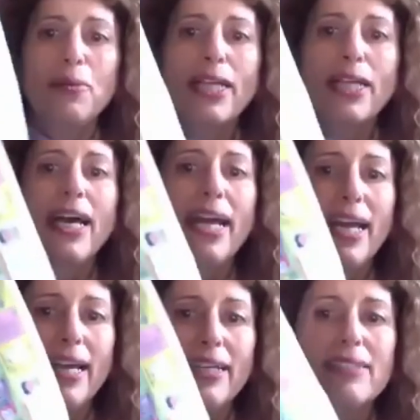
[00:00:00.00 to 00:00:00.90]
Raina
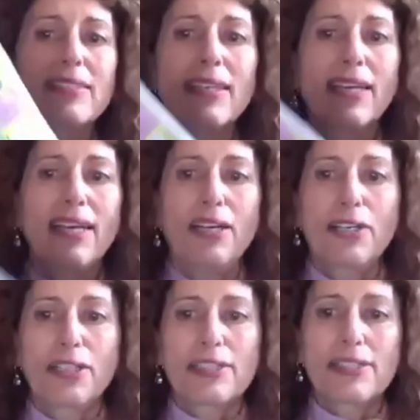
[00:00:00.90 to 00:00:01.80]
has
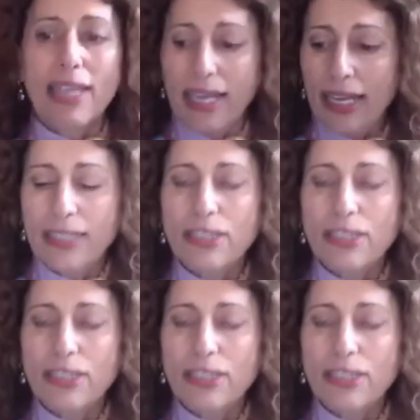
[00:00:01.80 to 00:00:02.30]
hers there